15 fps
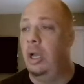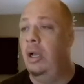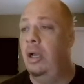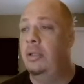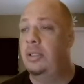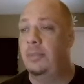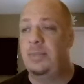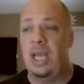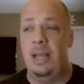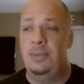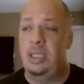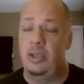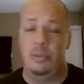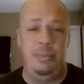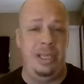Sometimes
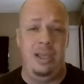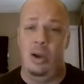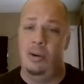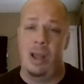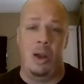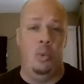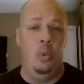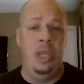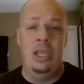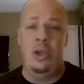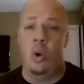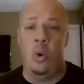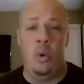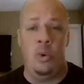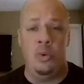it'll be a week
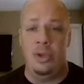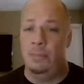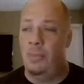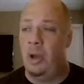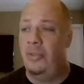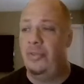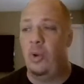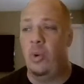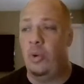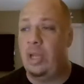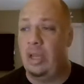old, a month old.